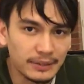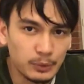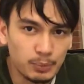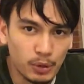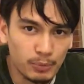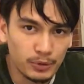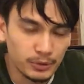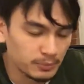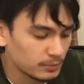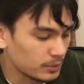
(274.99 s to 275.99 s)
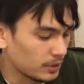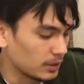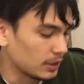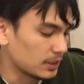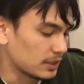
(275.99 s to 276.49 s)
little problem,
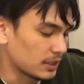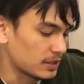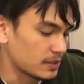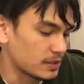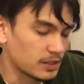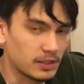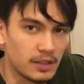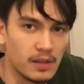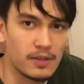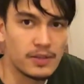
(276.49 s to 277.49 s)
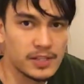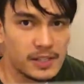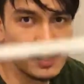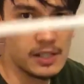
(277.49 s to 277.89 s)
and that is this